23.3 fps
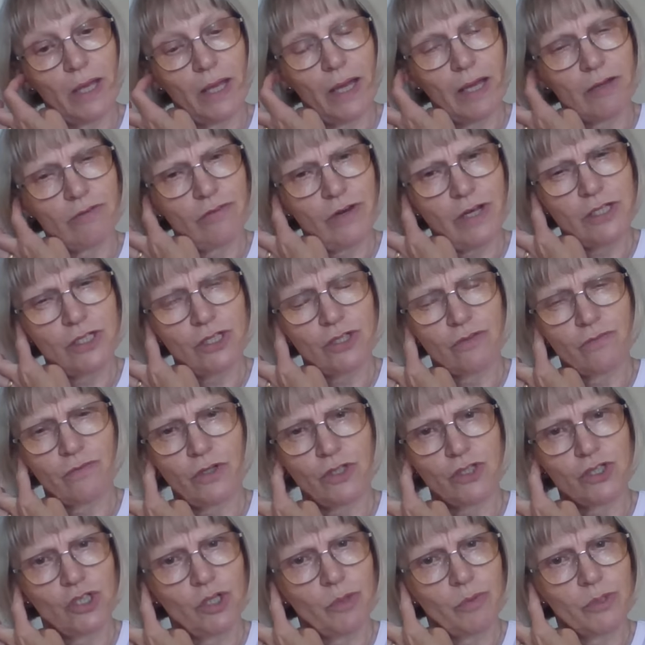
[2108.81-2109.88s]
Her first
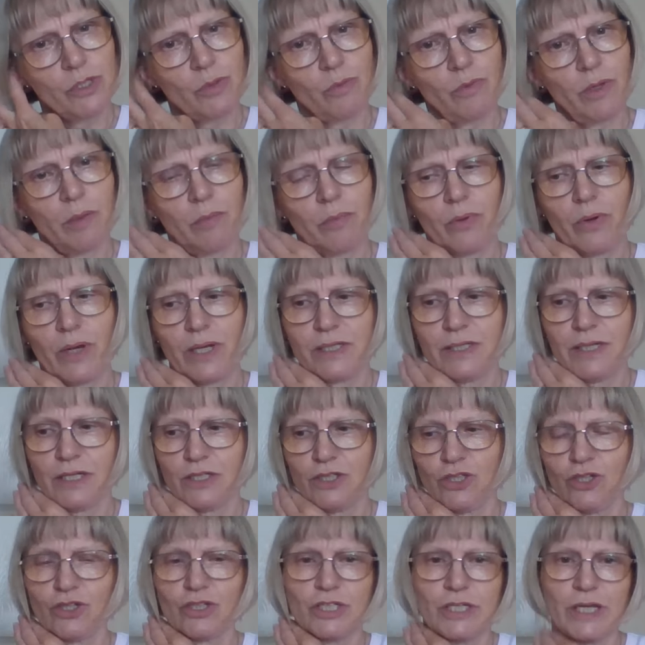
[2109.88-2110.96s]
floss tube was a whip parade, and I
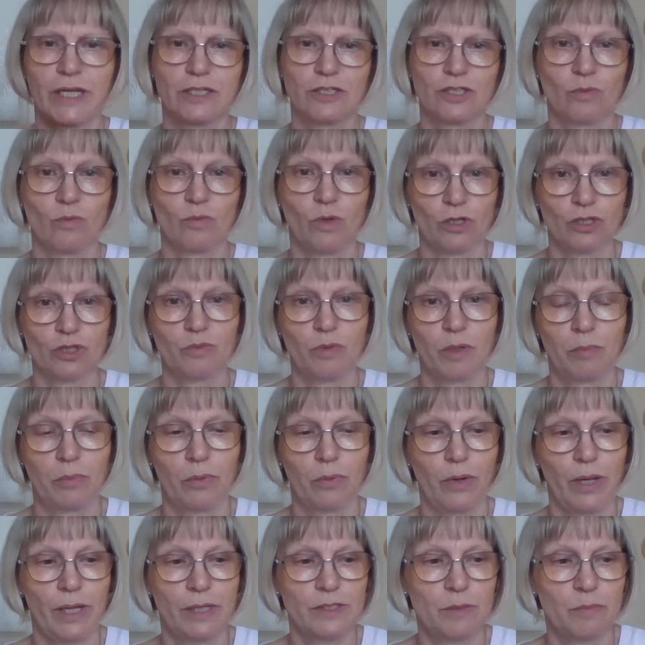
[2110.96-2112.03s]
don't tend to watch whip
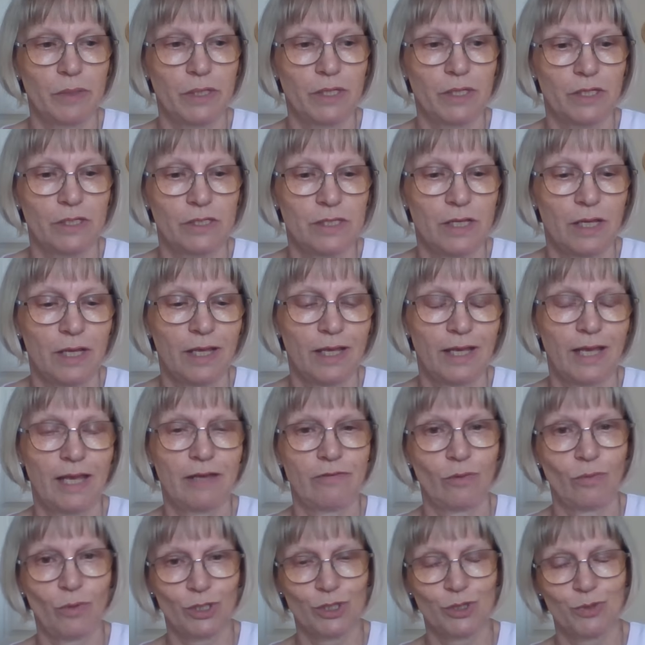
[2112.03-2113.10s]
parades, because if I
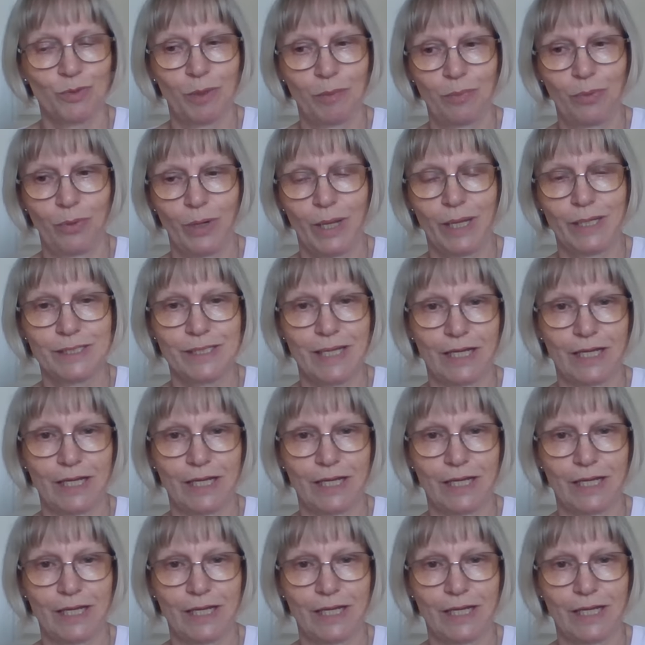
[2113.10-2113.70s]
watch whip parades,